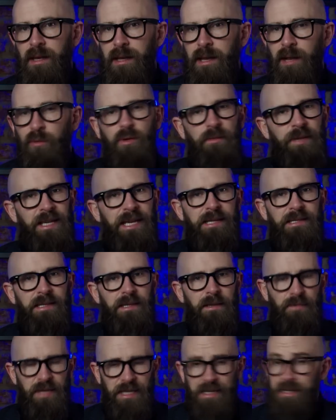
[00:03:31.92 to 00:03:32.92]
Now, we'll be
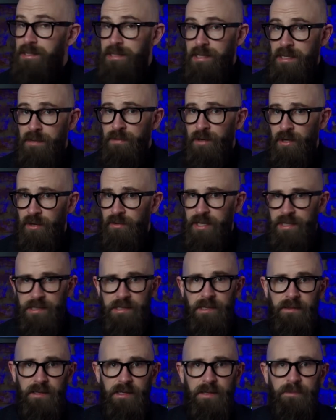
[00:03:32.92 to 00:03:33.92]
getting a bit deeper
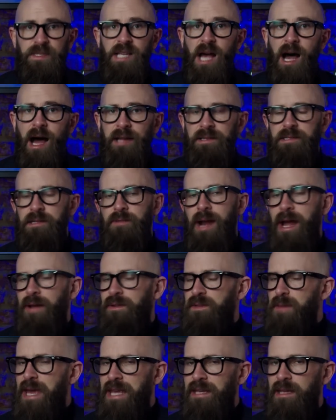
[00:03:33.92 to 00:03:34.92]
into the science
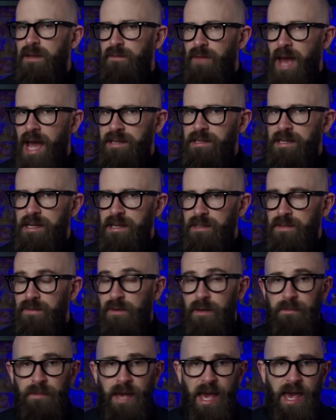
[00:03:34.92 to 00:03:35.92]
around making vaccines
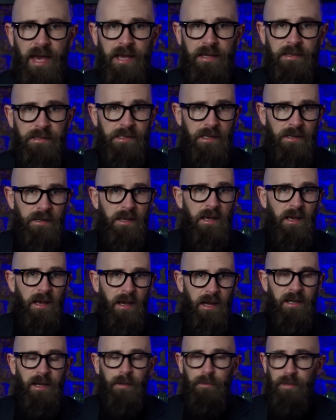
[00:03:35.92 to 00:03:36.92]
from eggs in
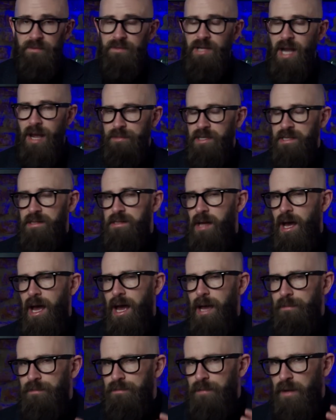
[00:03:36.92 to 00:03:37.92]
a couple of chapters' time.